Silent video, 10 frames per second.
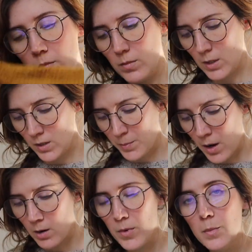Because
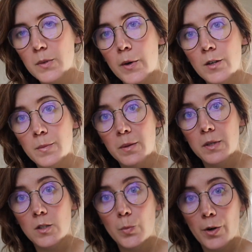bottom up sweaters make
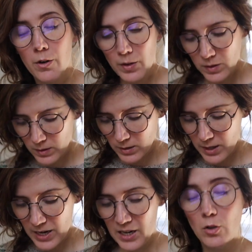me super nervous,
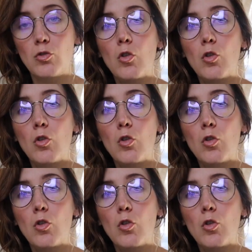and it